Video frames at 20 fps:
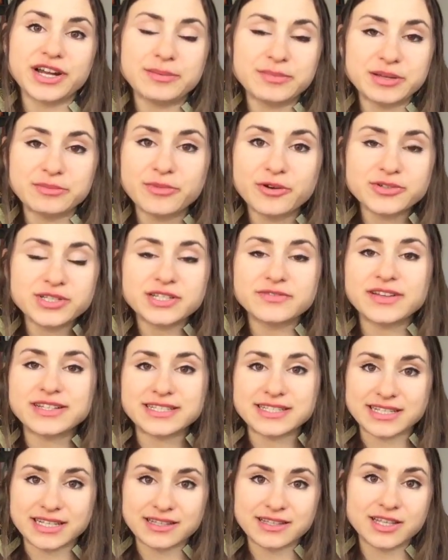I mean, most of
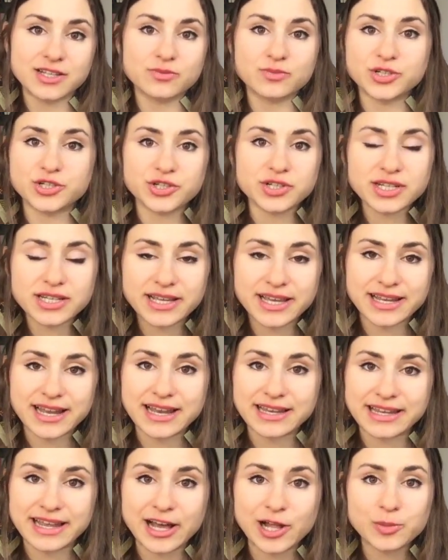us think that we shouldn't get
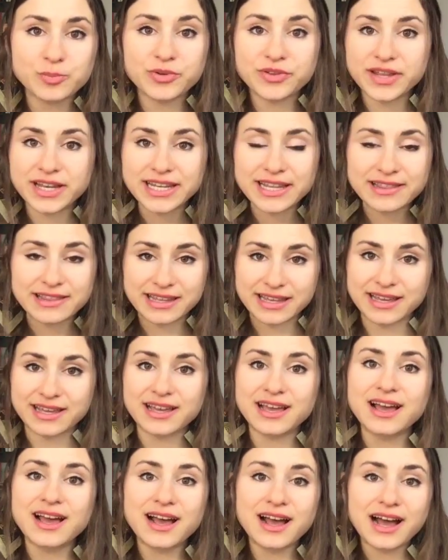any help with anything